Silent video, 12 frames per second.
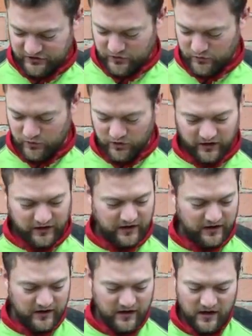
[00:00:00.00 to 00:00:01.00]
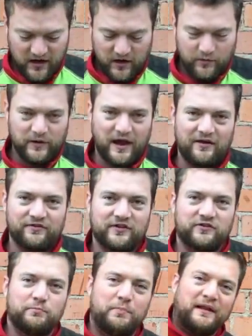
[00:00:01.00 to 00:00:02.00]
to do work, we have
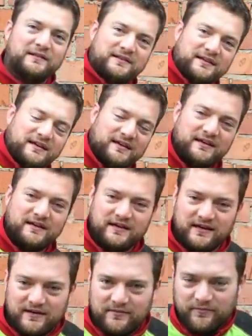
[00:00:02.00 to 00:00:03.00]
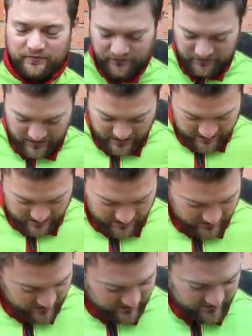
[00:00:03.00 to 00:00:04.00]
this belt on
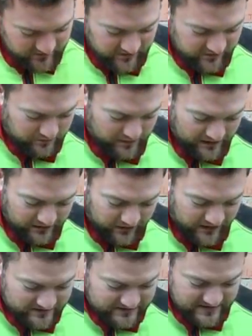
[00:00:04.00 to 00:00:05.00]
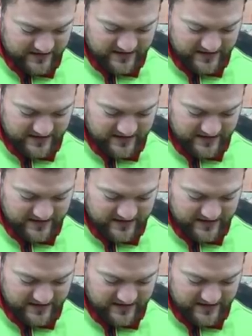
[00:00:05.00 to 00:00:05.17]
us